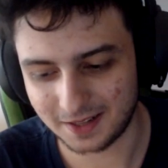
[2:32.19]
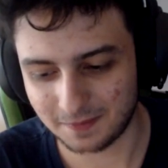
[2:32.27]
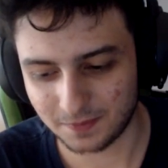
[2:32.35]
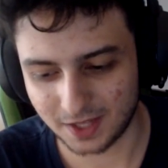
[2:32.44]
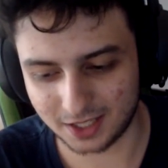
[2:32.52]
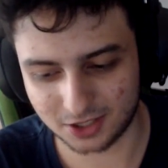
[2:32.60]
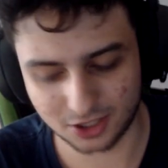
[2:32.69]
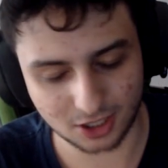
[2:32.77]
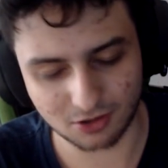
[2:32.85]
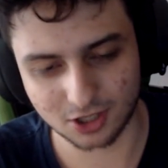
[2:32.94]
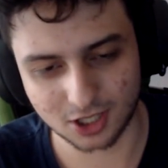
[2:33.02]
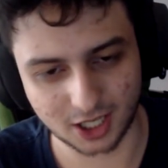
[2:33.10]
It's
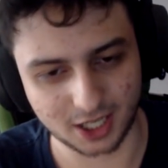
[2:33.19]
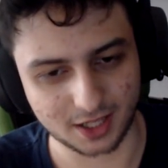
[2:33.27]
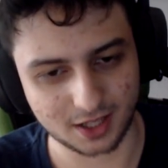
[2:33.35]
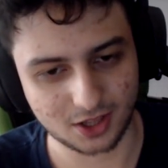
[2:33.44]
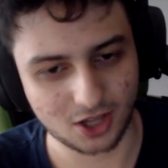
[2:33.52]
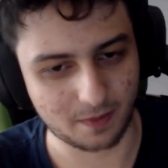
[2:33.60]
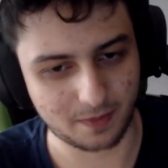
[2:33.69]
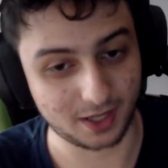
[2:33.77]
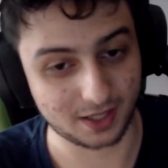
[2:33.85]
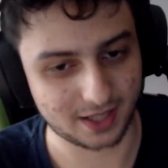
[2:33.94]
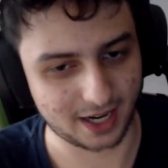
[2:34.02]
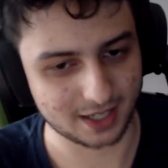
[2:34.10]
so good not
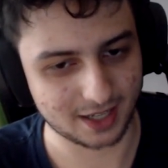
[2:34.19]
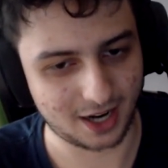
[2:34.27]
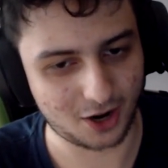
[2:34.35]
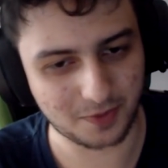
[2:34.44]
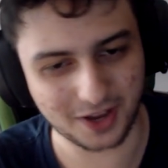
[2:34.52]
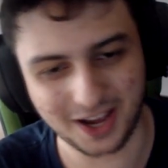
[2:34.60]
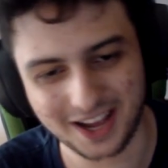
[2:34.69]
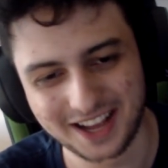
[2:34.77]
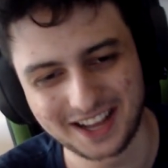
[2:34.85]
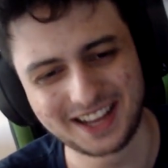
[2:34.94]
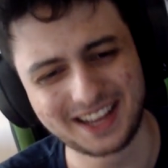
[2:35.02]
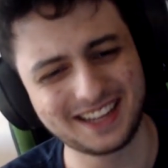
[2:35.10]
being there. I'll be
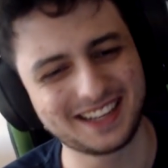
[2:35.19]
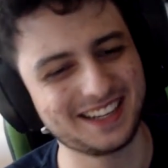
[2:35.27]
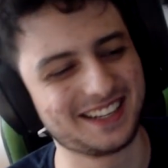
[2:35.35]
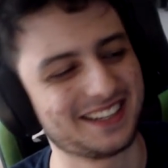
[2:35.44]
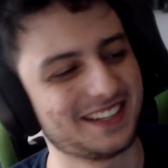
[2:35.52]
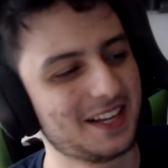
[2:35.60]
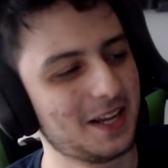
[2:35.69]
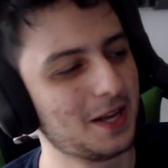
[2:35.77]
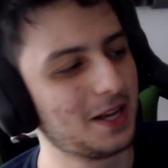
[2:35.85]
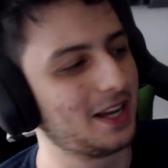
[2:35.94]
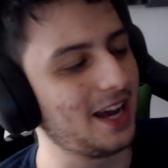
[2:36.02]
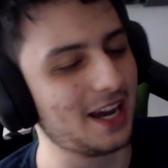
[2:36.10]

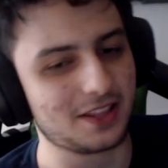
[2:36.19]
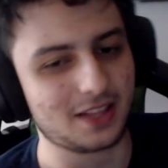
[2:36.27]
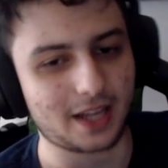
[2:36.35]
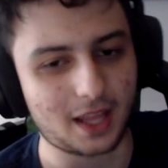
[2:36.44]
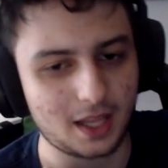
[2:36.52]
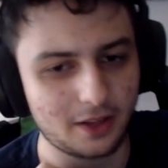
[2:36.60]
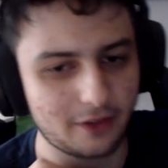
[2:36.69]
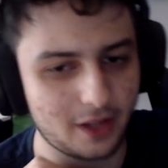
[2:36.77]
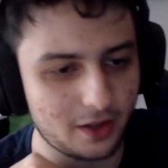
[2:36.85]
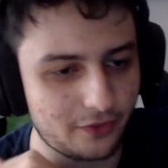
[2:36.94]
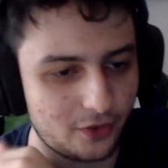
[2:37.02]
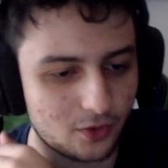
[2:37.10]
and like
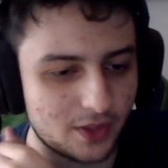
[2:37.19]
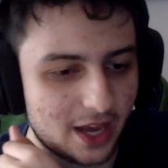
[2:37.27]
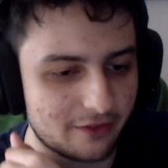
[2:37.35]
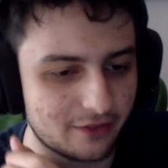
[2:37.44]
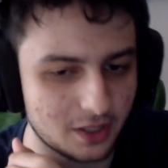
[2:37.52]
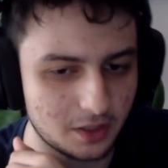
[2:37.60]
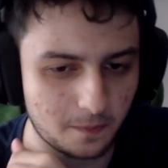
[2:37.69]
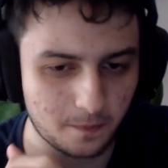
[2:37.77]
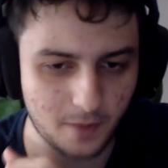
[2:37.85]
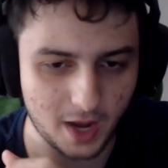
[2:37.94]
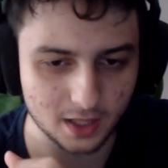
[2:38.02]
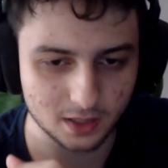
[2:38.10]
if you never
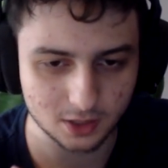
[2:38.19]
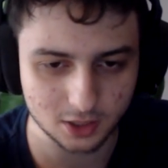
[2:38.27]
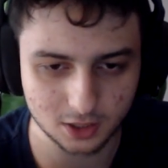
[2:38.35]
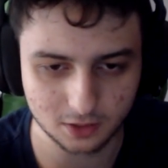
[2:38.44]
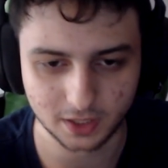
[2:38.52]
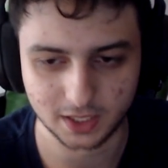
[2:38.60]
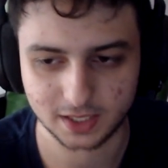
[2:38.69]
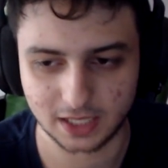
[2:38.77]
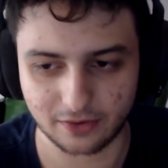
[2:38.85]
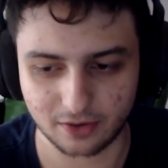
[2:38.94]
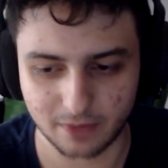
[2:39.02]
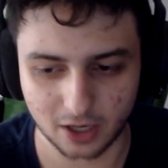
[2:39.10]
been to a
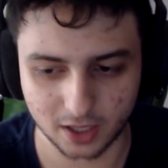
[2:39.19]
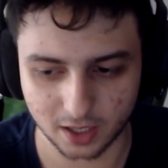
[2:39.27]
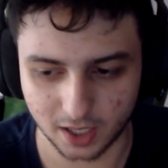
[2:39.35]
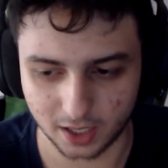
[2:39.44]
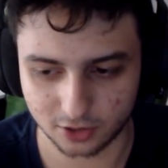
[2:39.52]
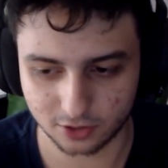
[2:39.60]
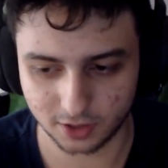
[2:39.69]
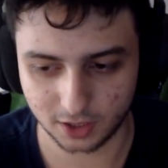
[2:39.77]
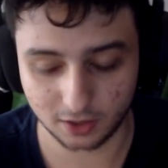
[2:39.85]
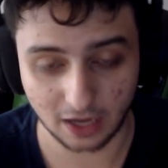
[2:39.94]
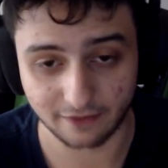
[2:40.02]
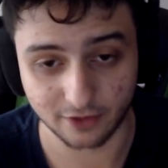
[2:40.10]
South American country,
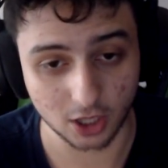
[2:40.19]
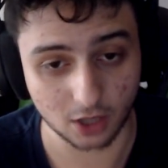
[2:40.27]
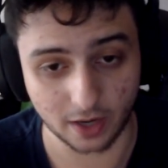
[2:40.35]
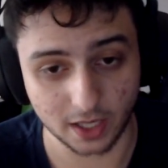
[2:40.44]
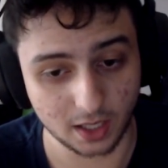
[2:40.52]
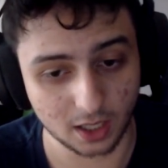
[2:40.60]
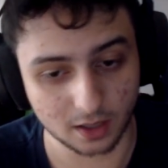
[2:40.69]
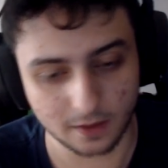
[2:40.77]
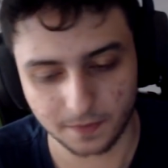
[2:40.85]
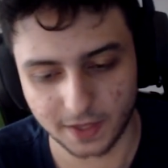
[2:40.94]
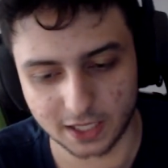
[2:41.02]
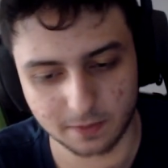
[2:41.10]
you have no idea.
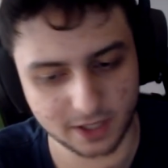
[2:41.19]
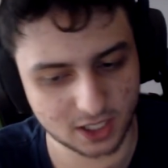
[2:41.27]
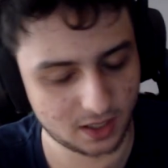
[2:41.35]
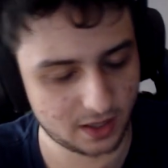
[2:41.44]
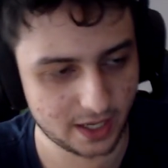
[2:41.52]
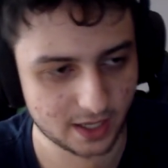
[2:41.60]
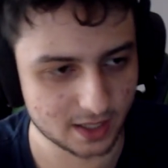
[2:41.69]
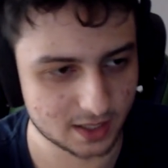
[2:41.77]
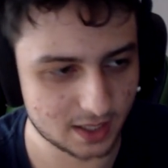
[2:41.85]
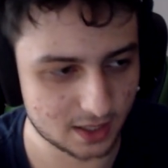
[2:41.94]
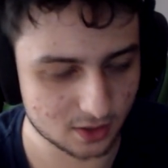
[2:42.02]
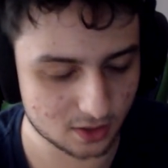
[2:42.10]
Especially there, because
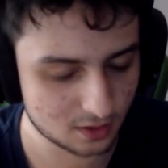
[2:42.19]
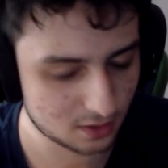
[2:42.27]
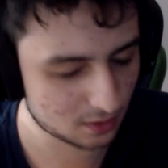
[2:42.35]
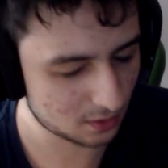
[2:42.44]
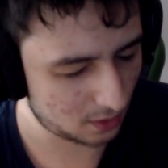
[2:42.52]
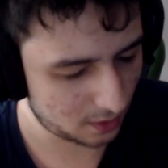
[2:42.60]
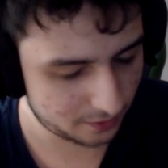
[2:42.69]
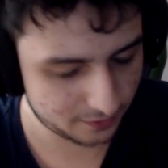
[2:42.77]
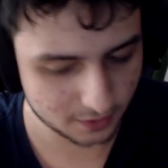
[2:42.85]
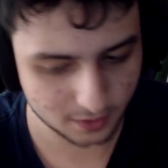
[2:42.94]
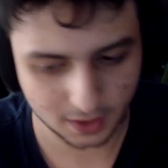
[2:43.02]
there is just awful.